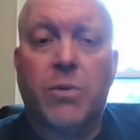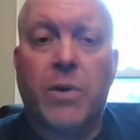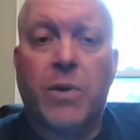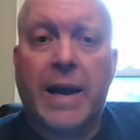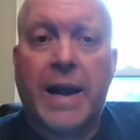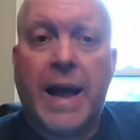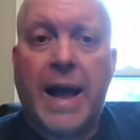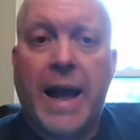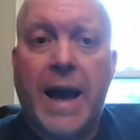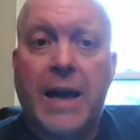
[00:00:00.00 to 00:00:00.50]

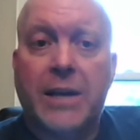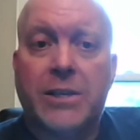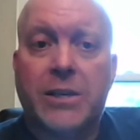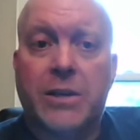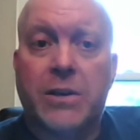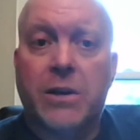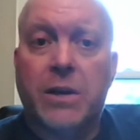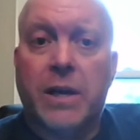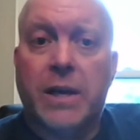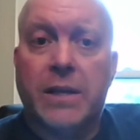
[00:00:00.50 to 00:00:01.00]
So swinging
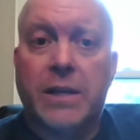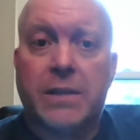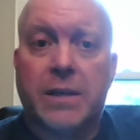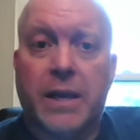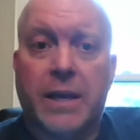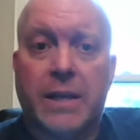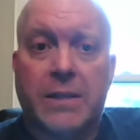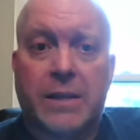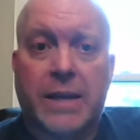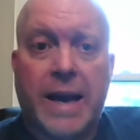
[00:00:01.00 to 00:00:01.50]
a
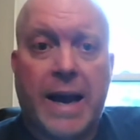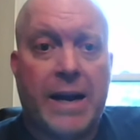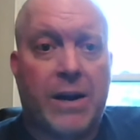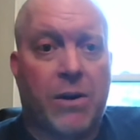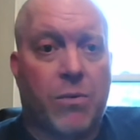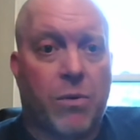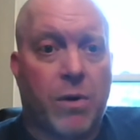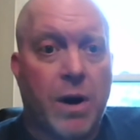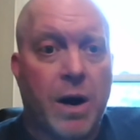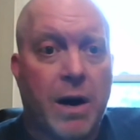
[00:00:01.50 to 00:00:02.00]
hatchet is
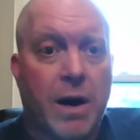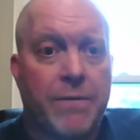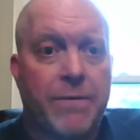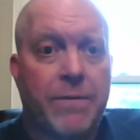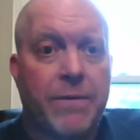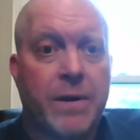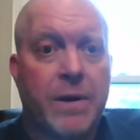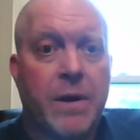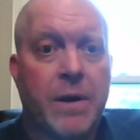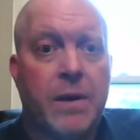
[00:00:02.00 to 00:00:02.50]
is kind of
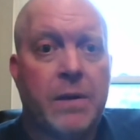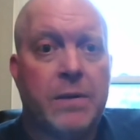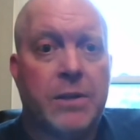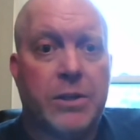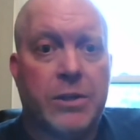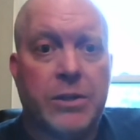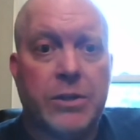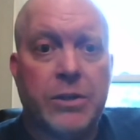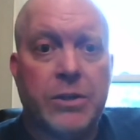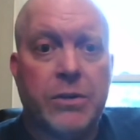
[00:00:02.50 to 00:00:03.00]
rough,
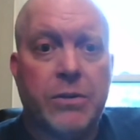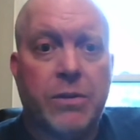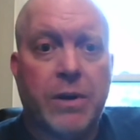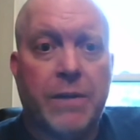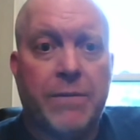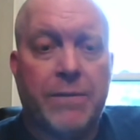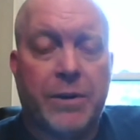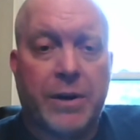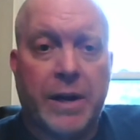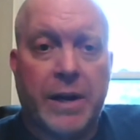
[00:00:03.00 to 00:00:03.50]
to
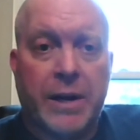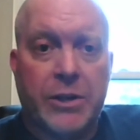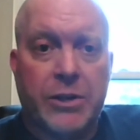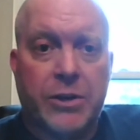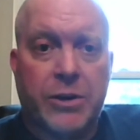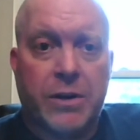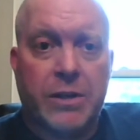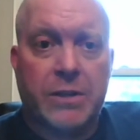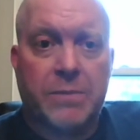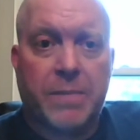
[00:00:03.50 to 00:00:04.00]
do if
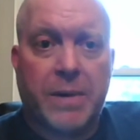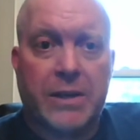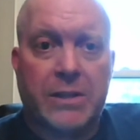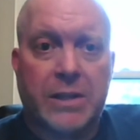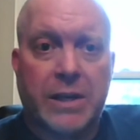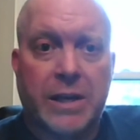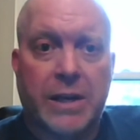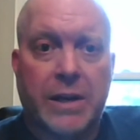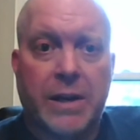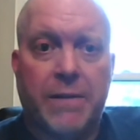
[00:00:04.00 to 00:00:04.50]
you're
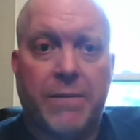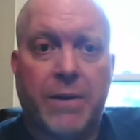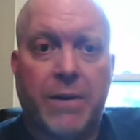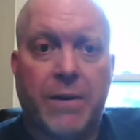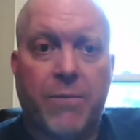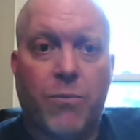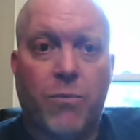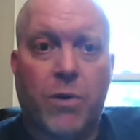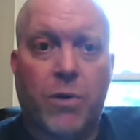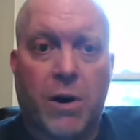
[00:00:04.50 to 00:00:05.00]
injured,
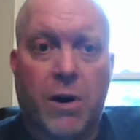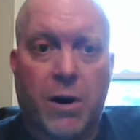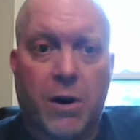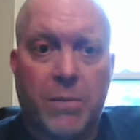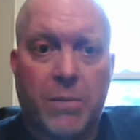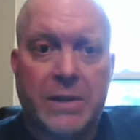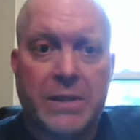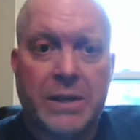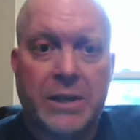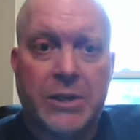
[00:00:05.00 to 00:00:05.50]
especially if, if
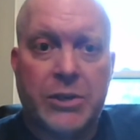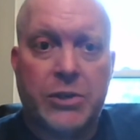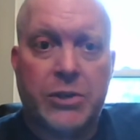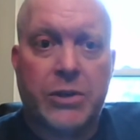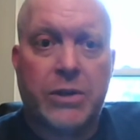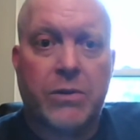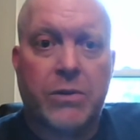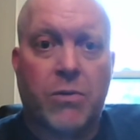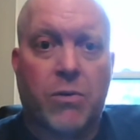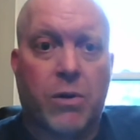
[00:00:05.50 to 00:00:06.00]
one arm
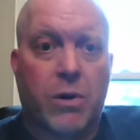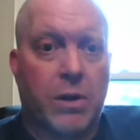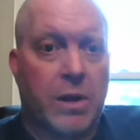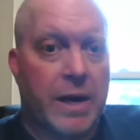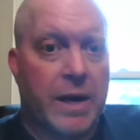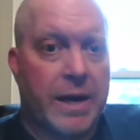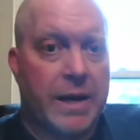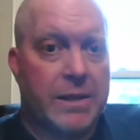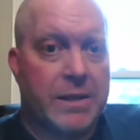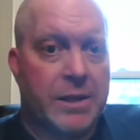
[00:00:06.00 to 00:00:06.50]
is
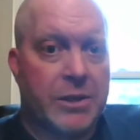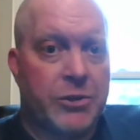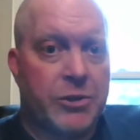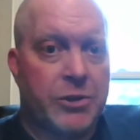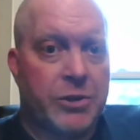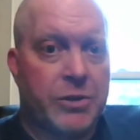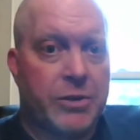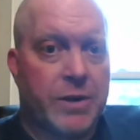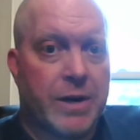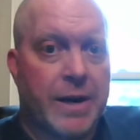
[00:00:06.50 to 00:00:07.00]
injured or a
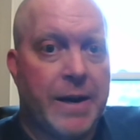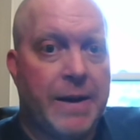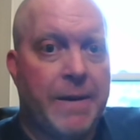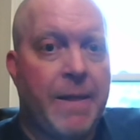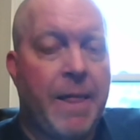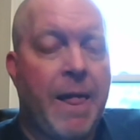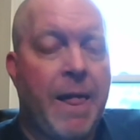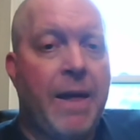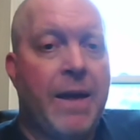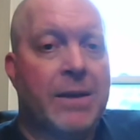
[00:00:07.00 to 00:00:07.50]
leg is
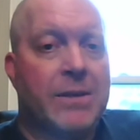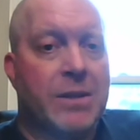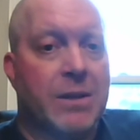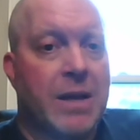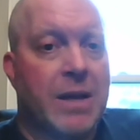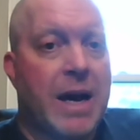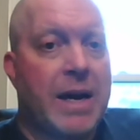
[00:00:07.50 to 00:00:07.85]
injured, right?